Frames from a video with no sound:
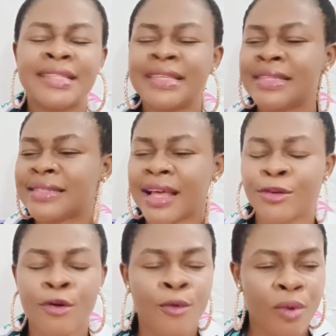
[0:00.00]
things are
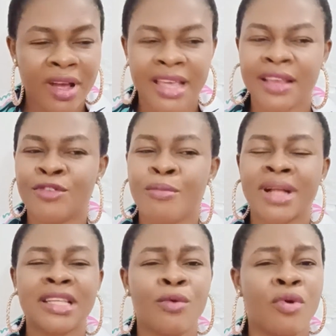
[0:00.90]
not working, no
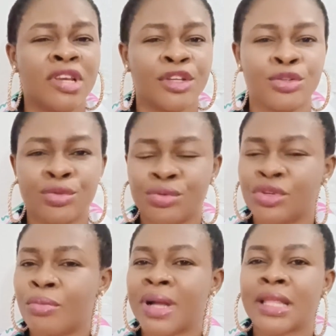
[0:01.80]
matter what they
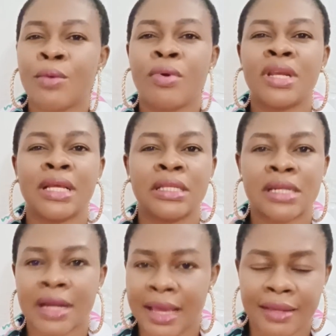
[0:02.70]
do, no matter what they
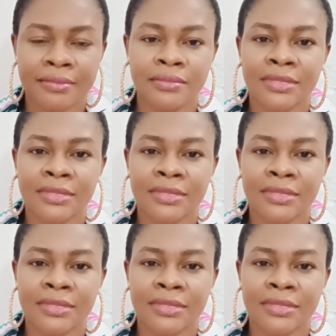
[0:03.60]
try,